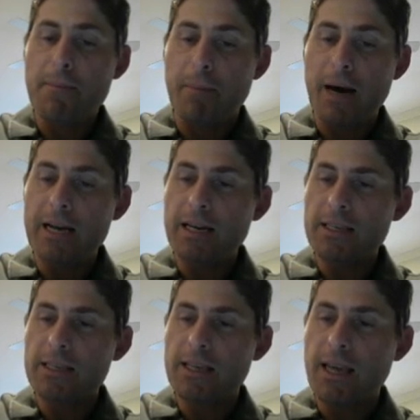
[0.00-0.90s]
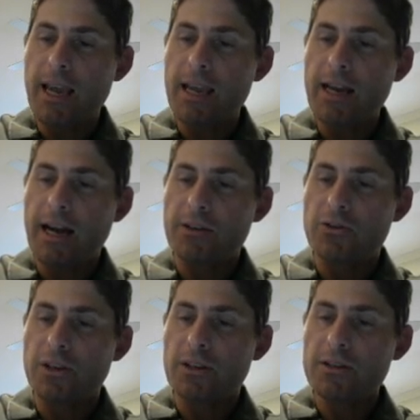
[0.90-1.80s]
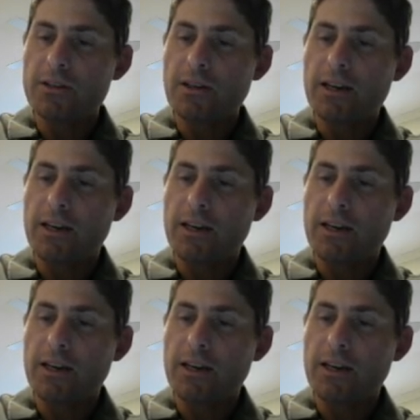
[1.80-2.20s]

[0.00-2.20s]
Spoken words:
Minus 8 hydrogens,